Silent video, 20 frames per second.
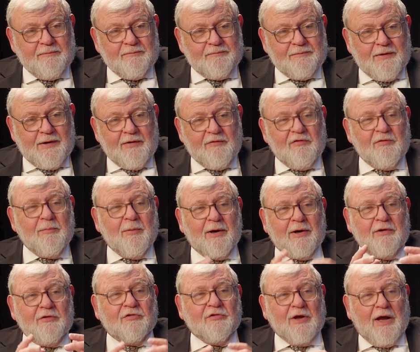And
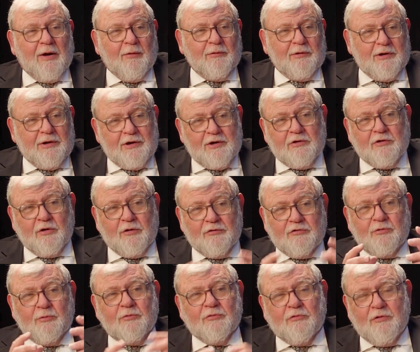everybody's shouting, and he turns
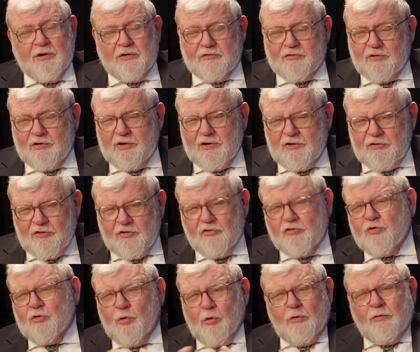to his grandson, is this
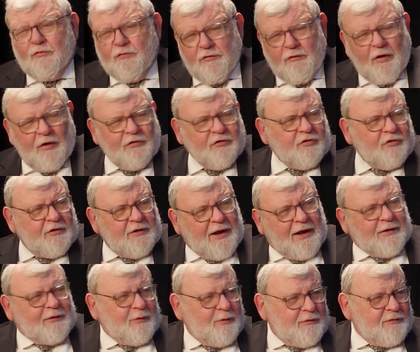good for us or
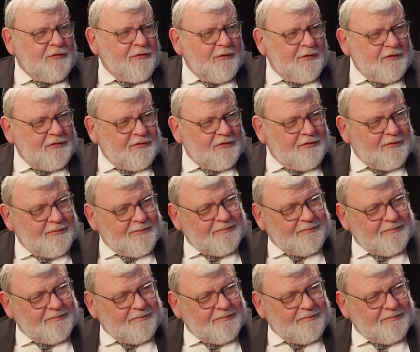not good for us?